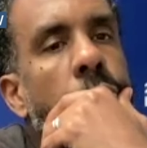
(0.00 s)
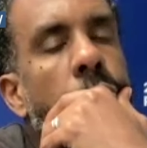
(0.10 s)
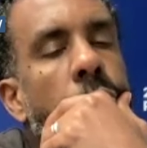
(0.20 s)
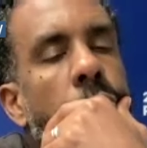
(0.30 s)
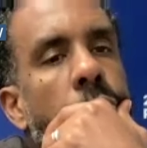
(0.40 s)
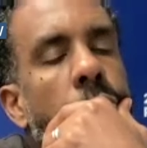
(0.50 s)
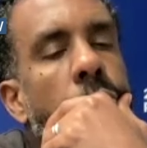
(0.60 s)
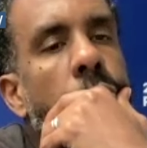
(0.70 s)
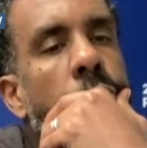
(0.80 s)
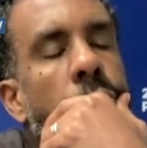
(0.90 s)
Uh, yeah, I got
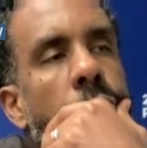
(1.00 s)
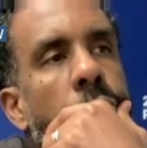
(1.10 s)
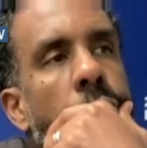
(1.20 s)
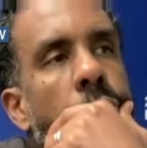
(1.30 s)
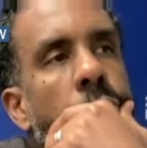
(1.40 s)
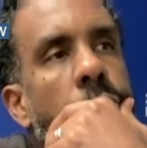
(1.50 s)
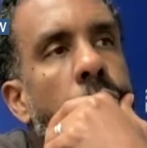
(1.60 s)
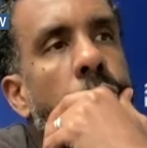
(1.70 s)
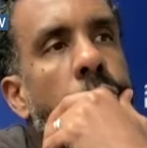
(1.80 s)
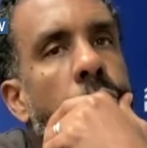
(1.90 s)
one.
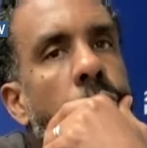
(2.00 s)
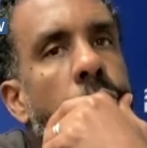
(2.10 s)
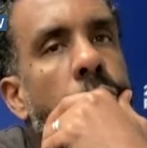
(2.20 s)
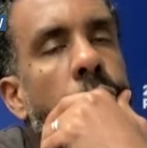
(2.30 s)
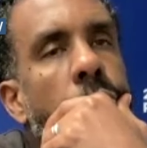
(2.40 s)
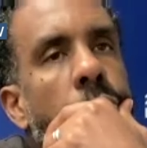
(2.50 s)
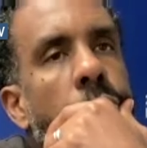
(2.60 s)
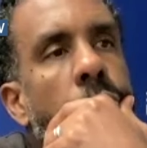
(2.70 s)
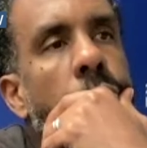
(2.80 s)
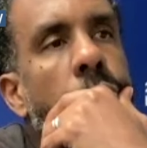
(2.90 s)
Go ahead.
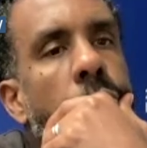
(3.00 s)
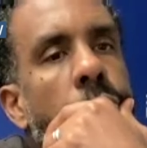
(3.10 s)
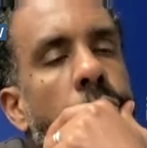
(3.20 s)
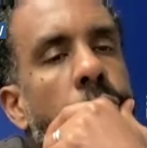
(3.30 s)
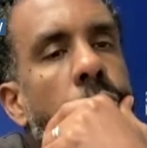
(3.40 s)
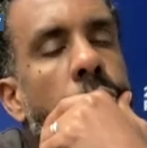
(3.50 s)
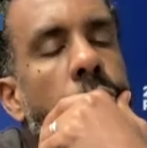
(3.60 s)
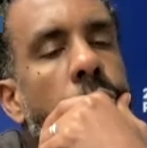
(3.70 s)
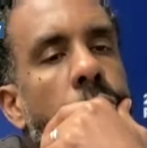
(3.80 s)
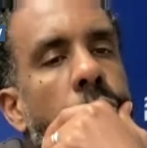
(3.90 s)
Hey, Coach. Uh,
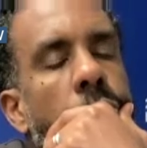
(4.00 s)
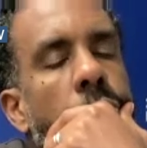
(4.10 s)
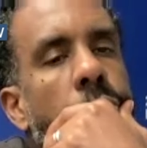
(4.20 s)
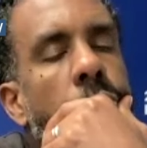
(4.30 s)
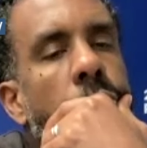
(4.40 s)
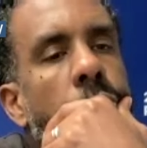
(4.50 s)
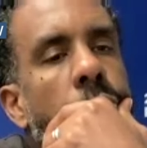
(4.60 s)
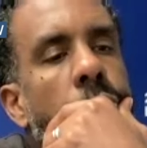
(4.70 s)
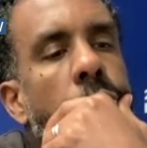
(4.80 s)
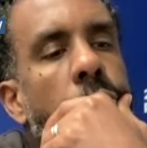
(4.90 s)
after the game, uh, what was
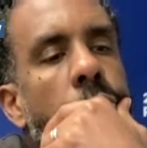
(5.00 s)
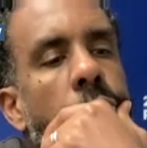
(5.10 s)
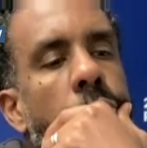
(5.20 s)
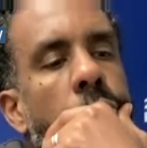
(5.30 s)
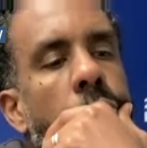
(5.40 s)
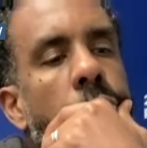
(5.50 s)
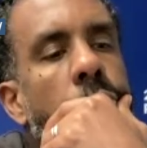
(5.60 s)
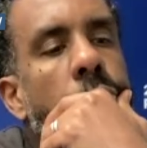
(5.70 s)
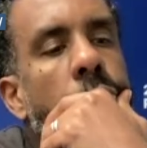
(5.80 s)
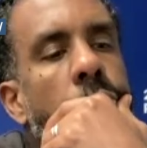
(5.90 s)
the message to the guys in the
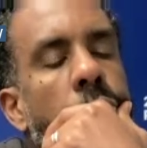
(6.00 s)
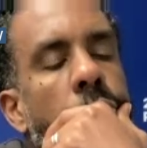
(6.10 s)
locker room?